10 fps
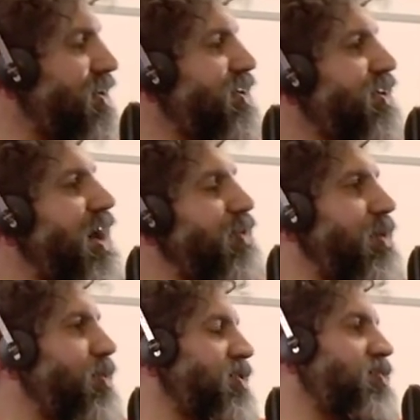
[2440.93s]
I think that
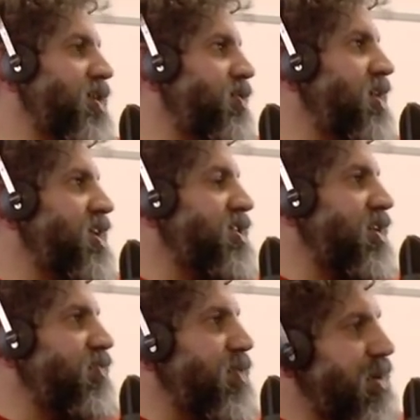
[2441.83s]
was a really good initiative,
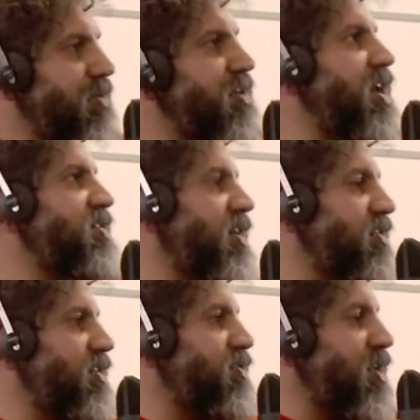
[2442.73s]
like
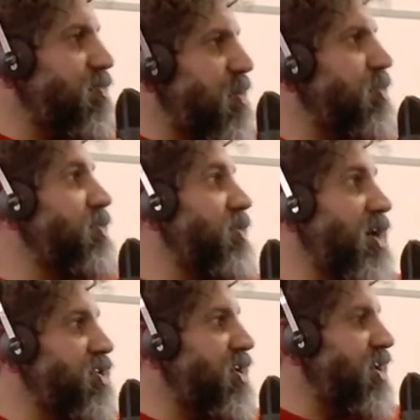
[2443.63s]
kickstarted so that people could
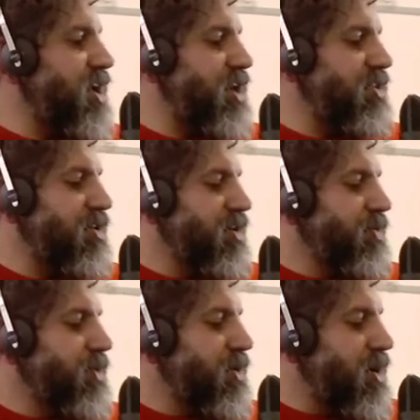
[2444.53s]
actually get it.
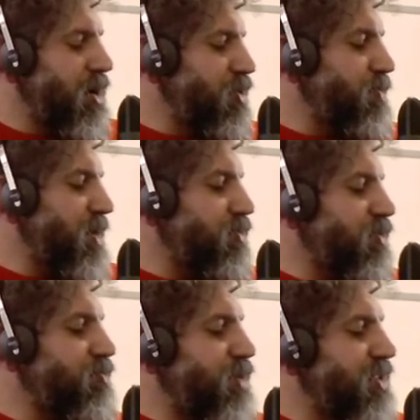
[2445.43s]
How do you plan to
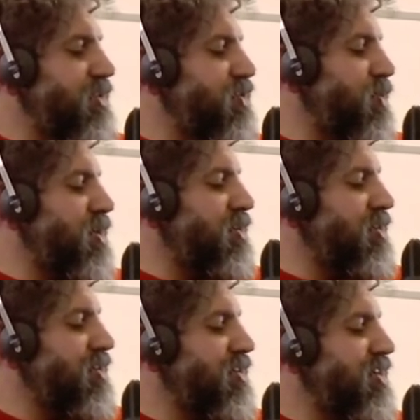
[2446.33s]
spread this one
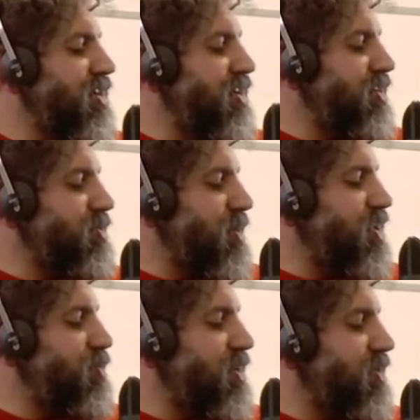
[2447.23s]
in the
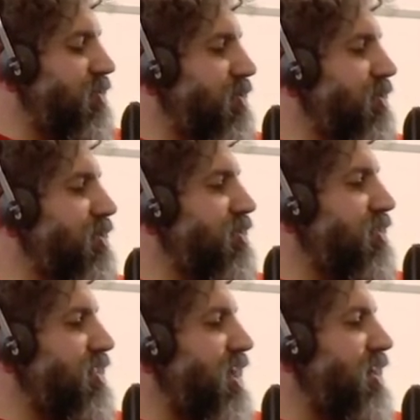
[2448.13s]
Spanish-speaking world?
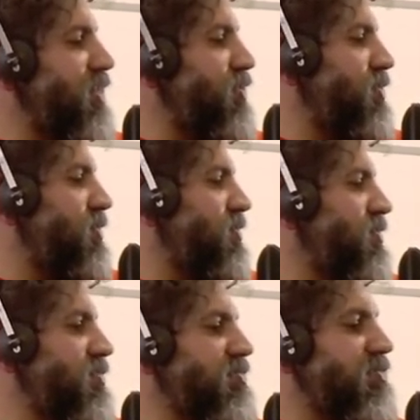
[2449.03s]
Like, are
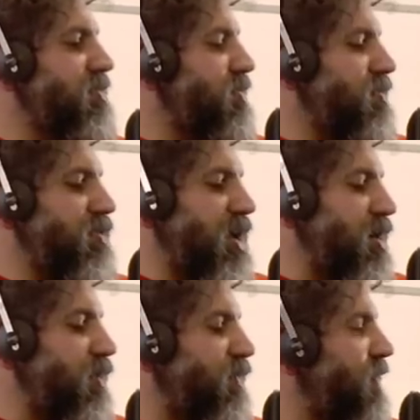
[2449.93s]
you gonna
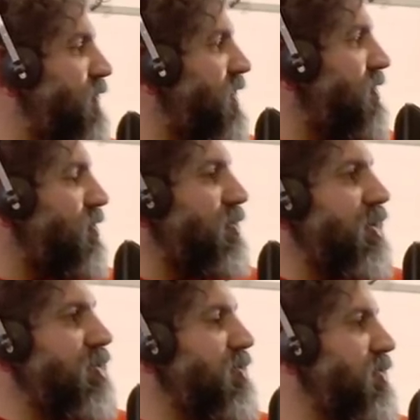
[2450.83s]
crowdfund it, or are
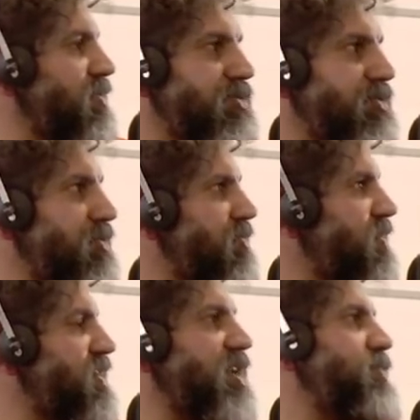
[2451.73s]
you going to
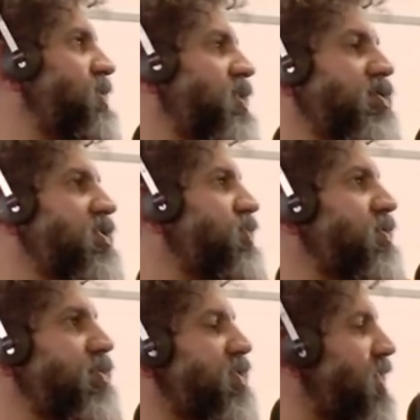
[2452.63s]
basically print a lot and try
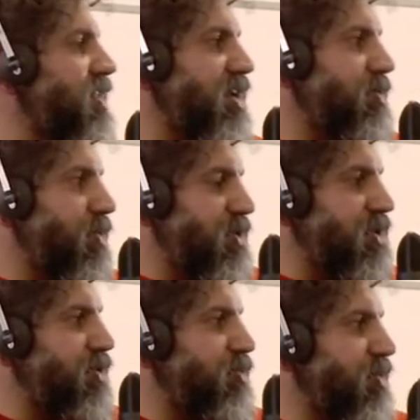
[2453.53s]
to sell them? Which is
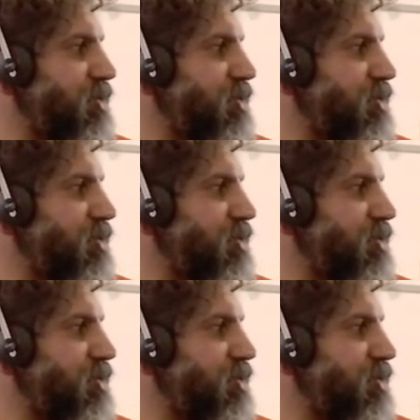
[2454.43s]
your approach?